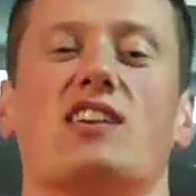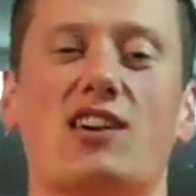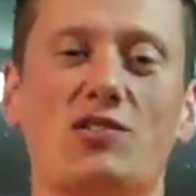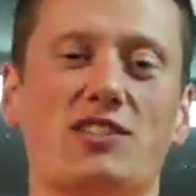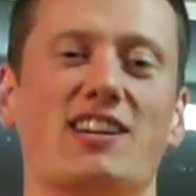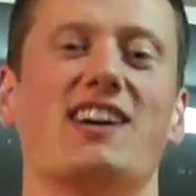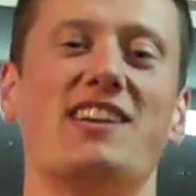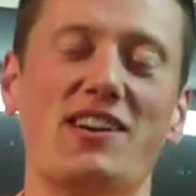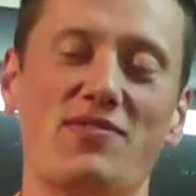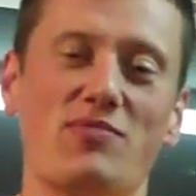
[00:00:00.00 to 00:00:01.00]
Coach
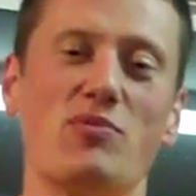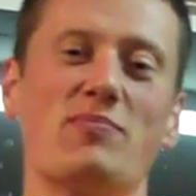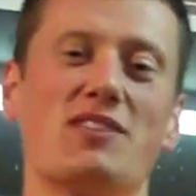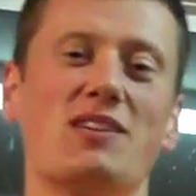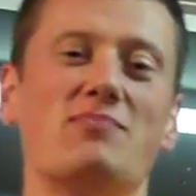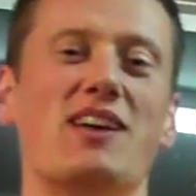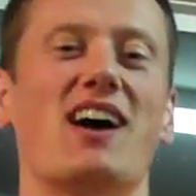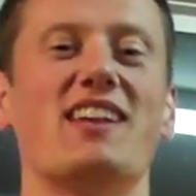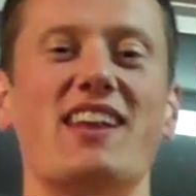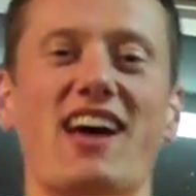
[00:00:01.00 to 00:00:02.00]
Todd here from
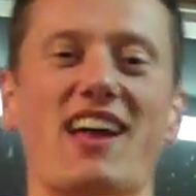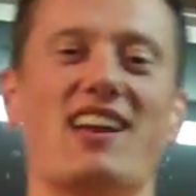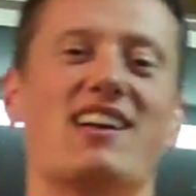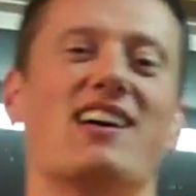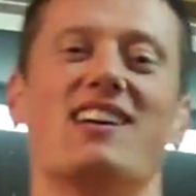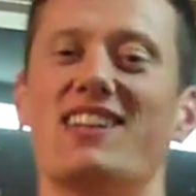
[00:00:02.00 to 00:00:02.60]
ripclub.net.